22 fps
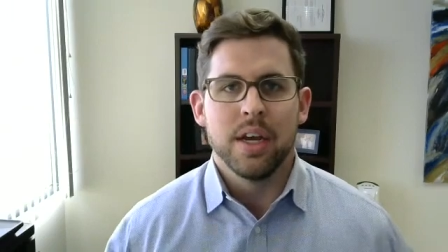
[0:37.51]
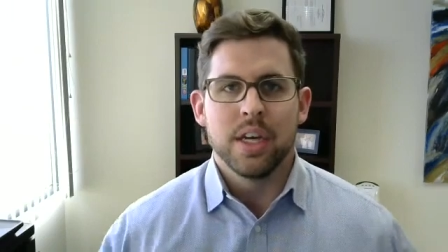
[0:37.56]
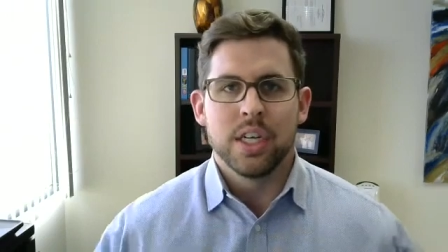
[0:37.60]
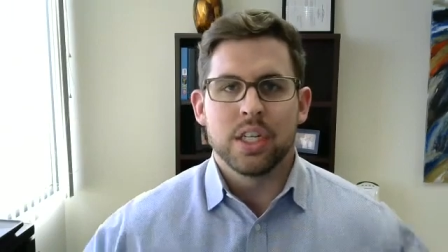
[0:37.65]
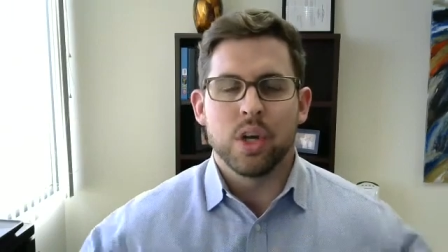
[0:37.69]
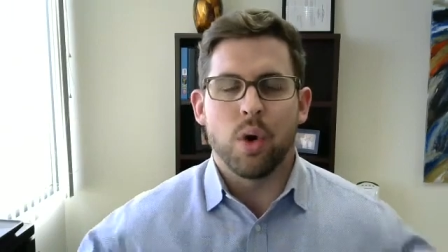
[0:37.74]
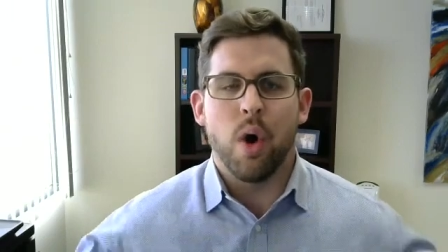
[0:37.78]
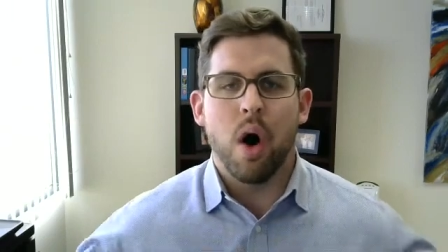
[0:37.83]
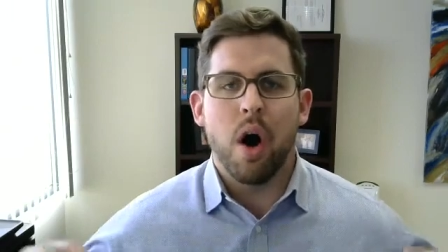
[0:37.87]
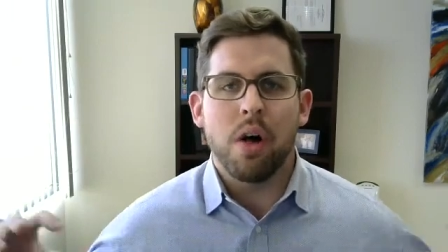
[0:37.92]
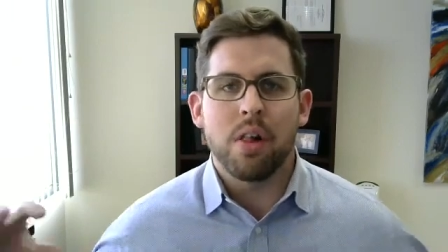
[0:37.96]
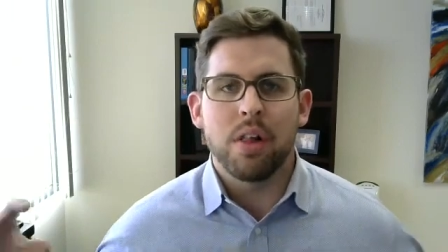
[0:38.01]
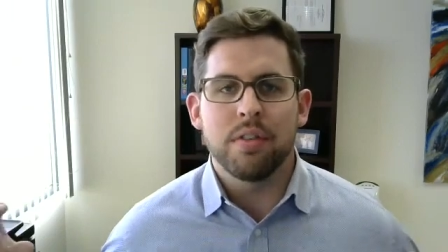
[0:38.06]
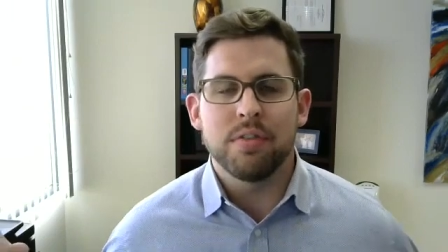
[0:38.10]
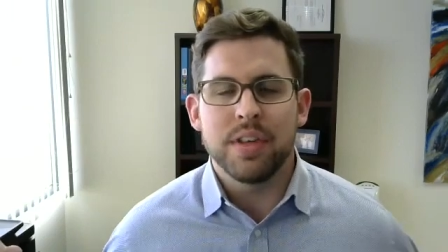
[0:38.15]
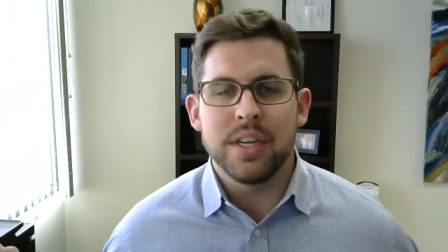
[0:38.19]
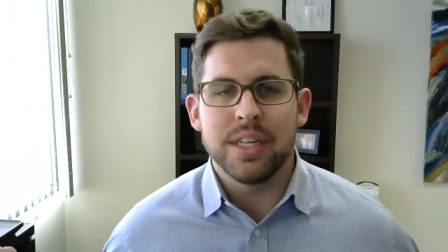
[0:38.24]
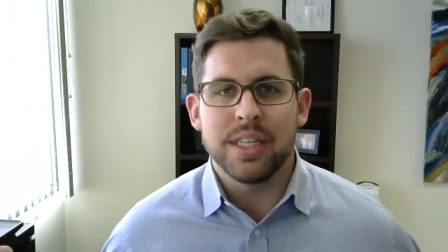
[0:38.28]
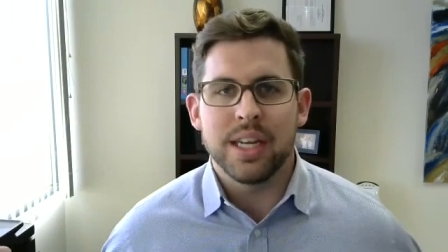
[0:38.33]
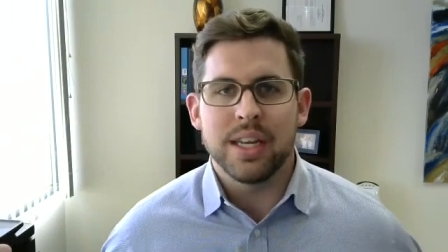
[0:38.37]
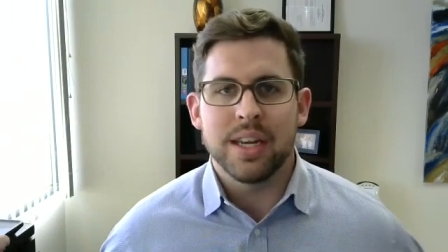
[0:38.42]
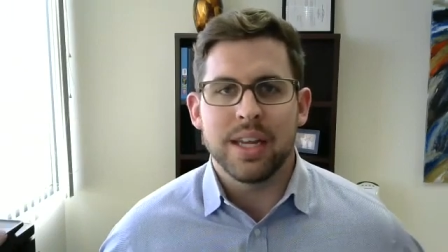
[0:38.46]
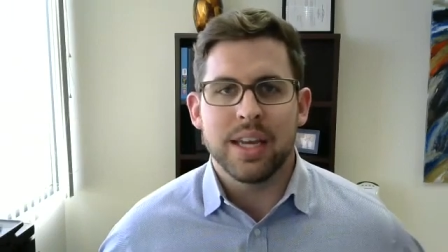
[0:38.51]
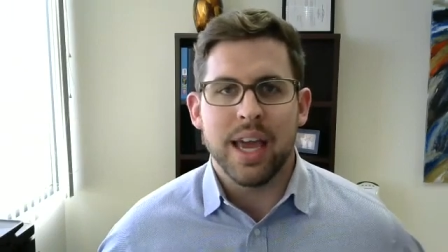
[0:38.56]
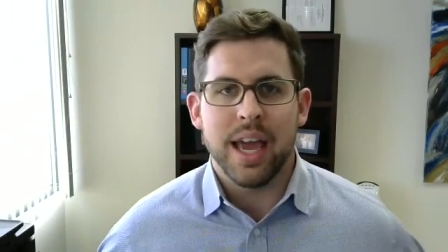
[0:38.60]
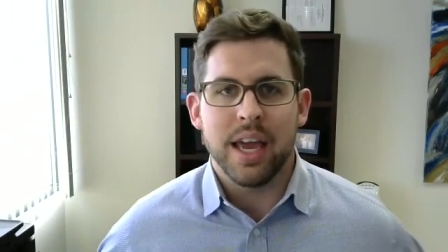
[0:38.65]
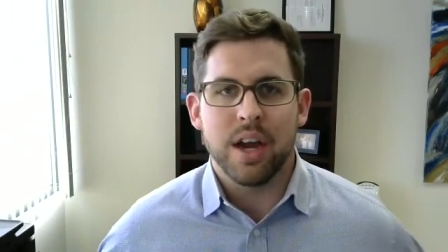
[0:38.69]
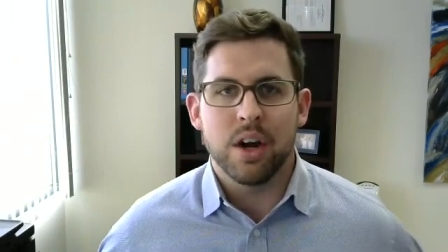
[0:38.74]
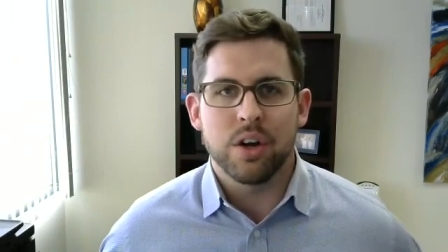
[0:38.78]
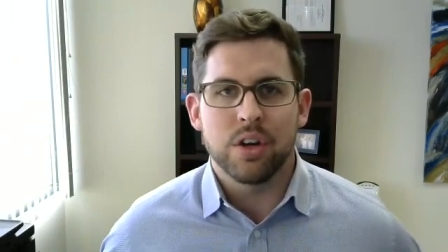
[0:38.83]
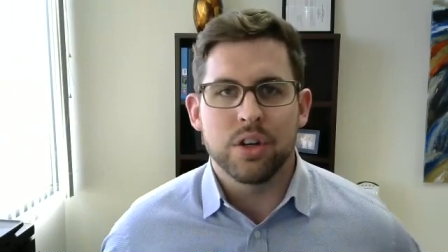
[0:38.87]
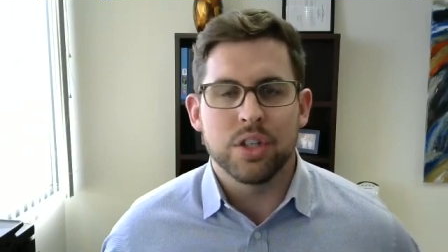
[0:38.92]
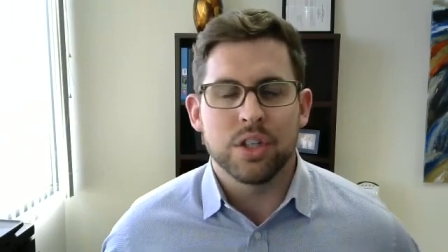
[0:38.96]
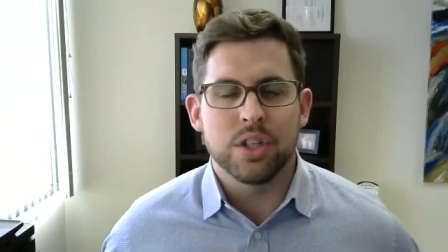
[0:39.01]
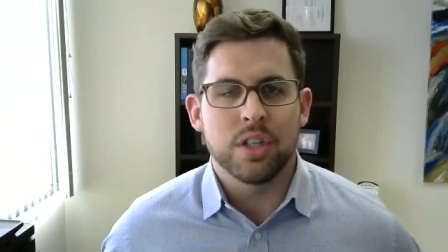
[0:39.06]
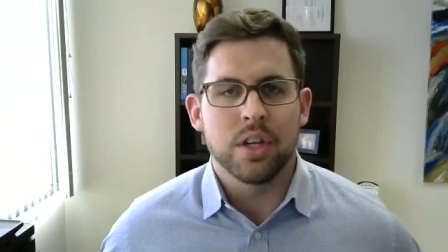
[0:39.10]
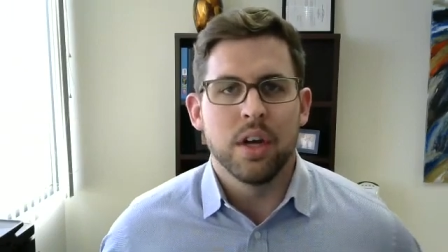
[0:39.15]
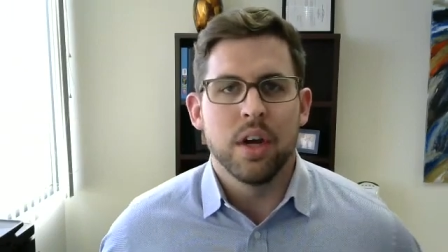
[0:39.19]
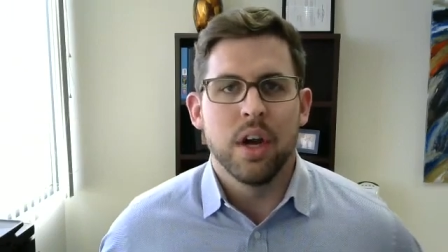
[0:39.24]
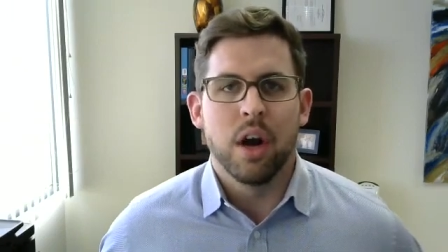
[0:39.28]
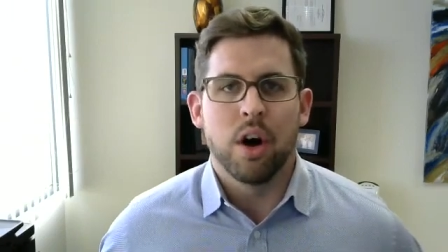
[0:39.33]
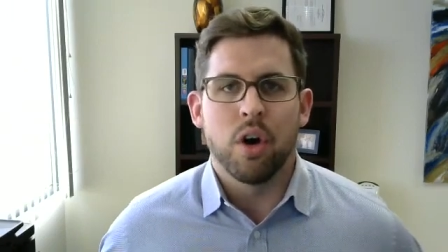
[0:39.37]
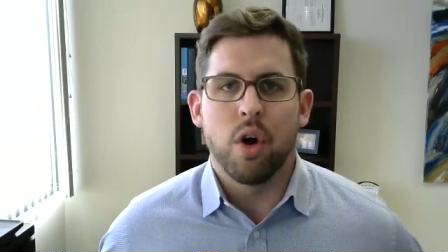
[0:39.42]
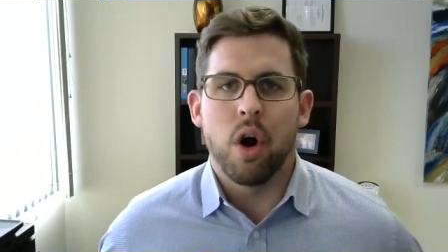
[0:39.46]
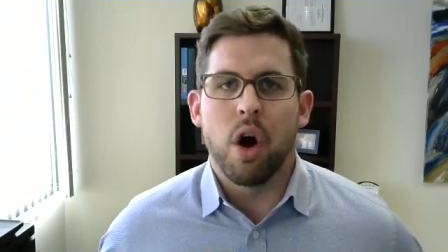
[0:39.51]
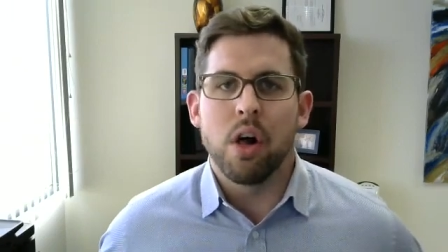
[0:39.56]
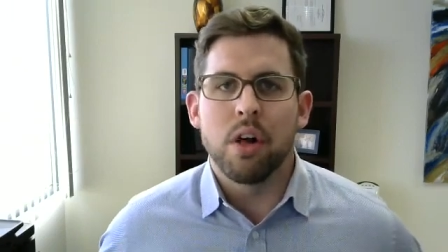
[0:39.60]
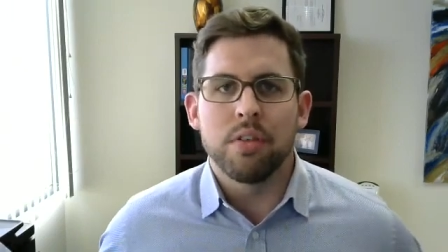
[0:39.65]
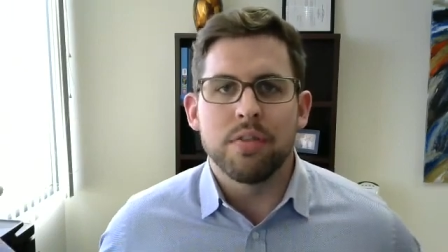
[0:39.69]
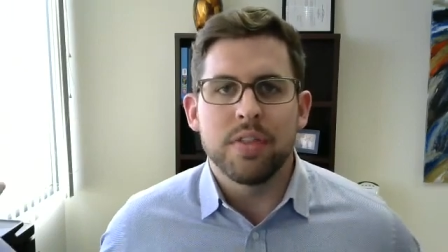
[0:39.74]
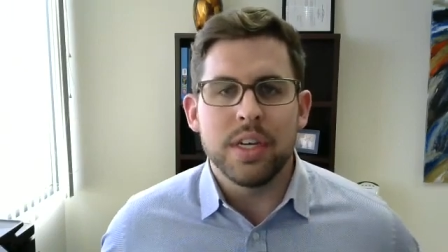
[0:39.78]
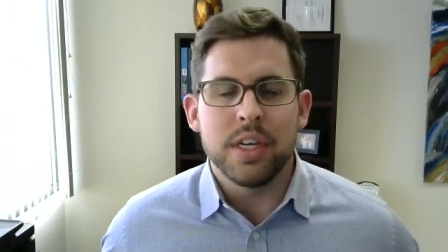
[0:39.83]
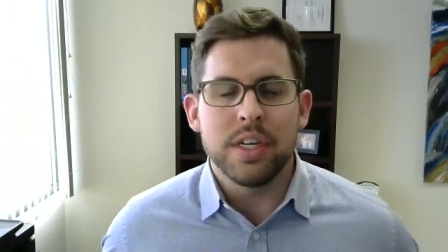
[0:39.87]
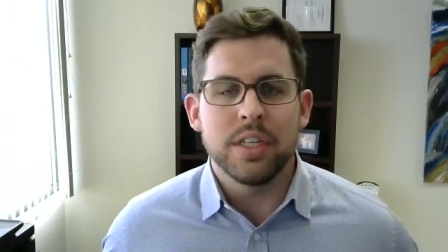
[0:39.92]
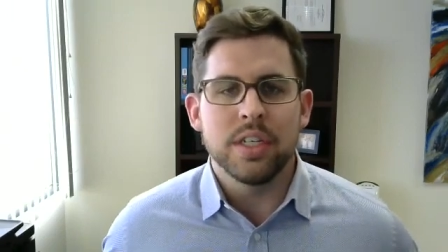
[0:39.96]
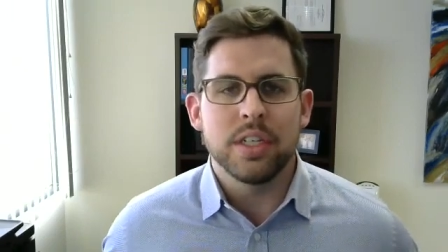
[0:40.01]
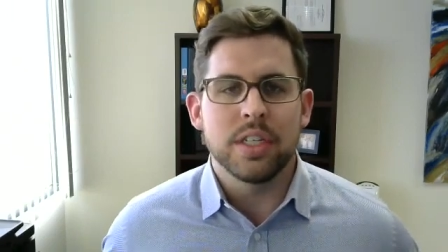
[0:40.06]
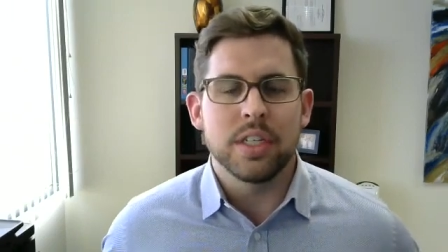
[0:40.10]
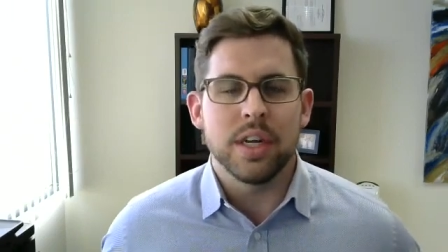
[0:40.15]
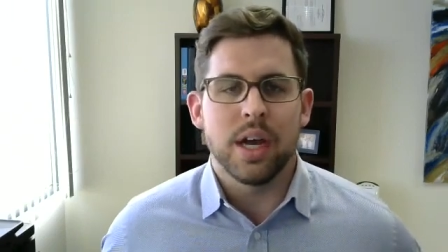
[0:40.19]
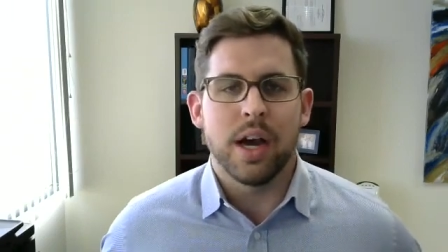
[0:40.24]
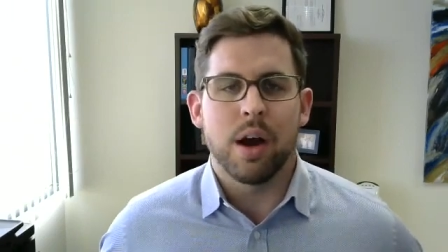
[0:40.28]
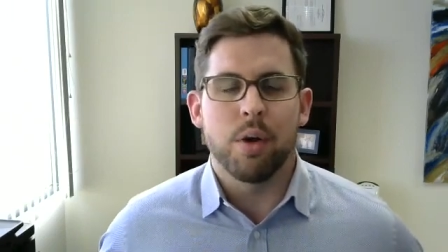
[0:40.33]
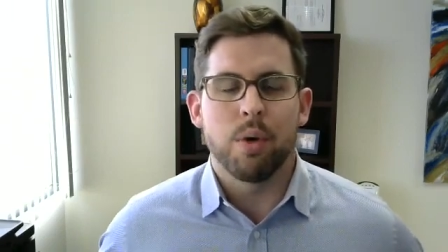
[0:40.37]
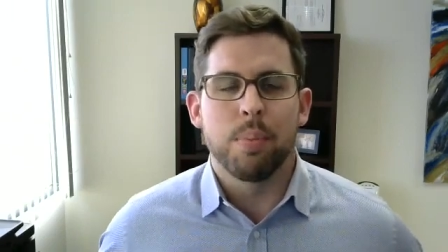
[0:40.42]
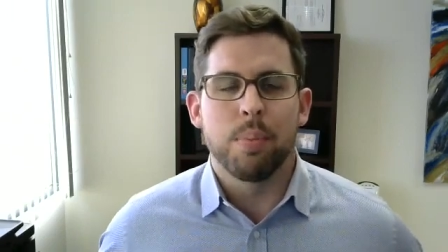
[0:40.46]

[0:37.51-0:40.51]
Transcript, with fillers: So all of these indicators or all of these uh,